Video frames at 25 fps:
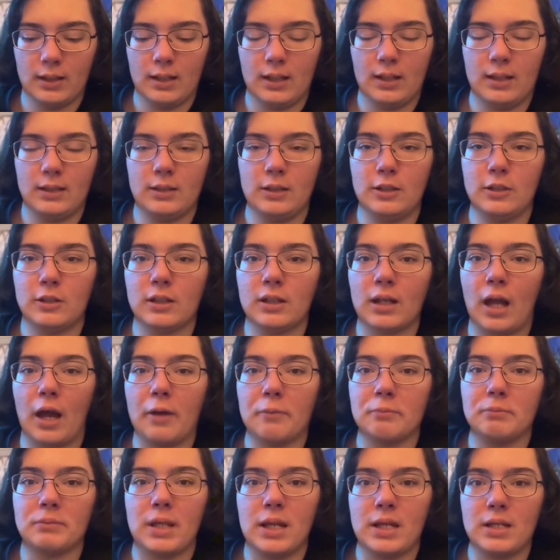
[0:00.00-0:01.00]
and you can
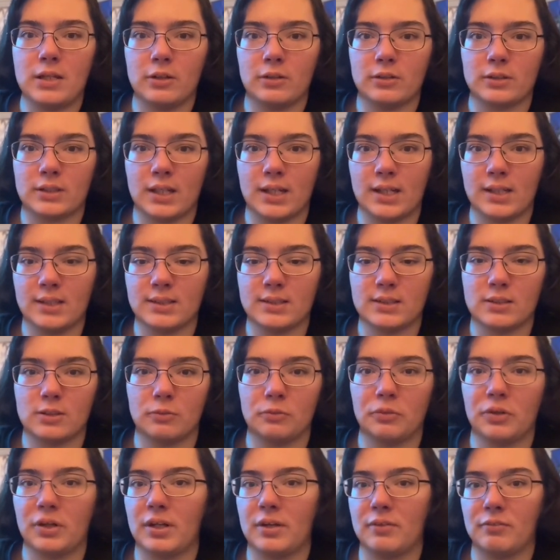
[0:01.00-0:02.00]
update your text to
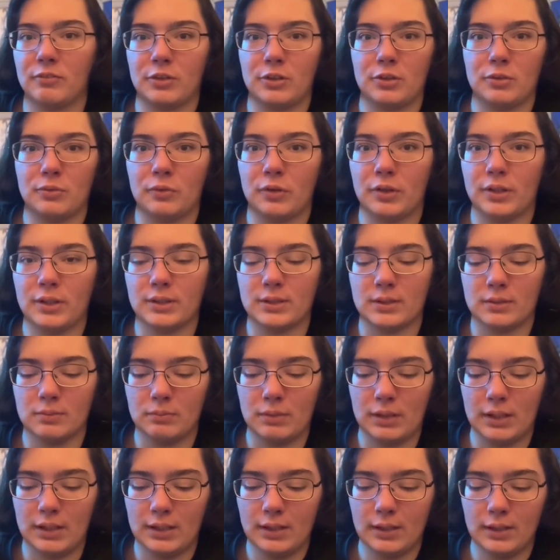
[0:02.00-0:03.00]
whatever you want it to
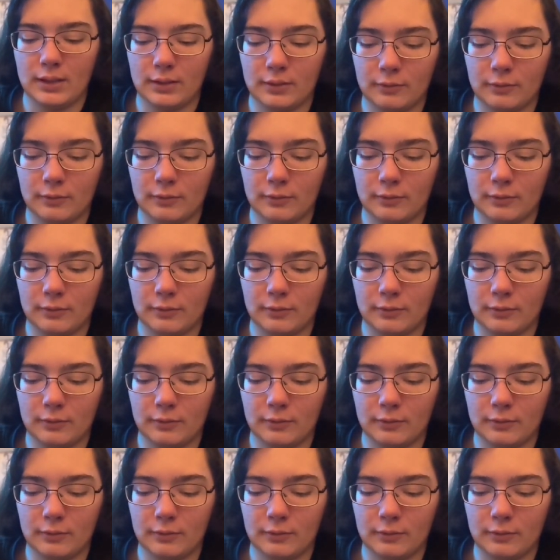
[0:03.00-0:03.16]
be.